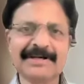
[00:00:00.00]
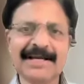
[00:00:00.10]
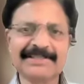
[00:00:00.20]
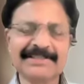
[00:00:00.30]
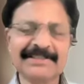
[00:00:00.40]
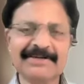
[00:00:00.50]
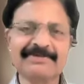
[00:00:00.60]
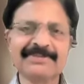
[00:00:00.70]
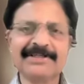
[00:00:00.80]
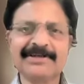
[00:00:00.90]
muscle relaxant that
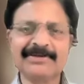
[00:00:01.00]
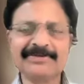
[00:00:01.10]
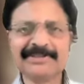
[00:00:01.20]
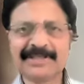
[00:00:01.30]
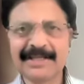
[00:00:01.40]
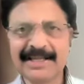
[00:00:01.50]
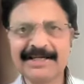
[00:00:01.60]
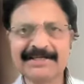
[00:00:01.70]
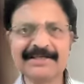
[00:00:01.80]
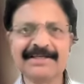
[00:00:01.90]
was introduced.
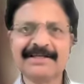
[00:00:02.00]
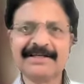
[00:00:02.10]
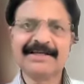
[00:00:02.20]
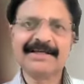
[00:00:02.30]
Later,